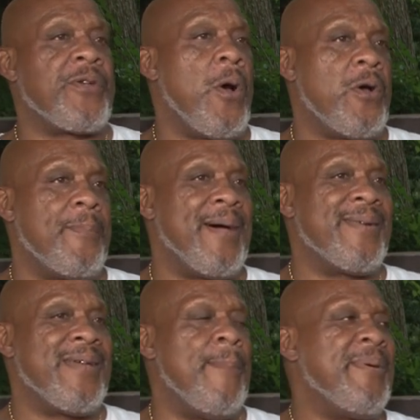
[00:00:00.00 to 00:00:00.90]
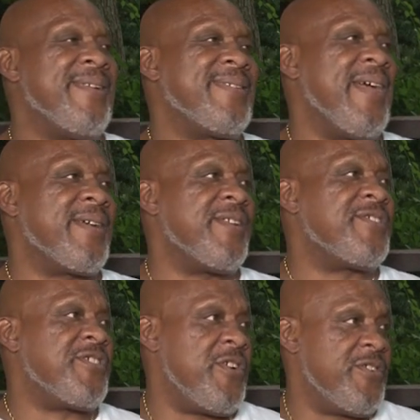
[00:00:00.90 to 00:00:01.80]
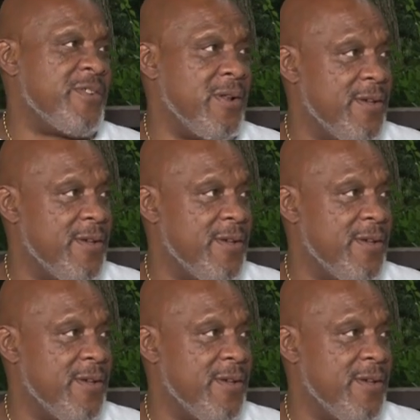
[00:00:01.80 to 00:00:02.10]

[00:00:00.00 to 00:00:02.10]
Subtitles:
talk about it and being taken seriously.